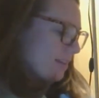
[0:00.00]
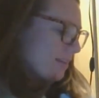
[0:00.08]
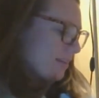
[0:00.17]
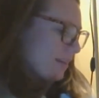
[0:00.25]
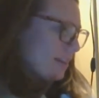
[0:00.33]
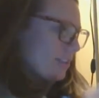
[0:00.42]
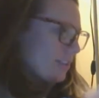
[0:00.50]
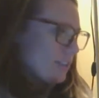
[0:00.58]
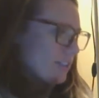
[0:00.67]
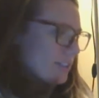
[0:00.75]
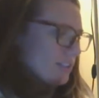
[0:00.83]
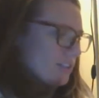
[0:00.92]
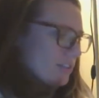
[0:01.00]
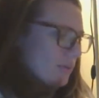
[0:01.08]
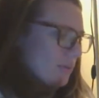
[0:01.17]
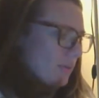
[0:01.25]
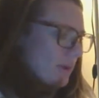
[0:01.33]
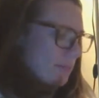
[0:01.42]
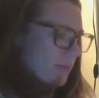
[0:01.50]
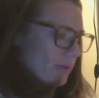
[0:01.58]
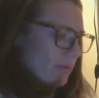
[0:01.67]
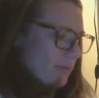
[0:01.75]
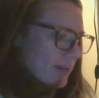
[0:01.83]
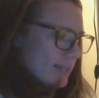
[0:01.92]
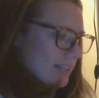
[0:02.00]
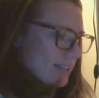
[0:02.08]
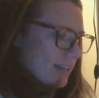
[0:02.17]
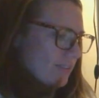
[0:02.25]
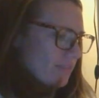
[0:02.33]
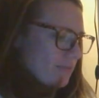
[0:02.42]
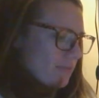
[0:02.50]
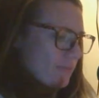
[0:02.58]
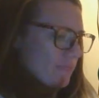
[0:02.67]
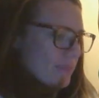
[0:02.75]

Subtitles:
I'm going to turn this into a whiteboard for myself.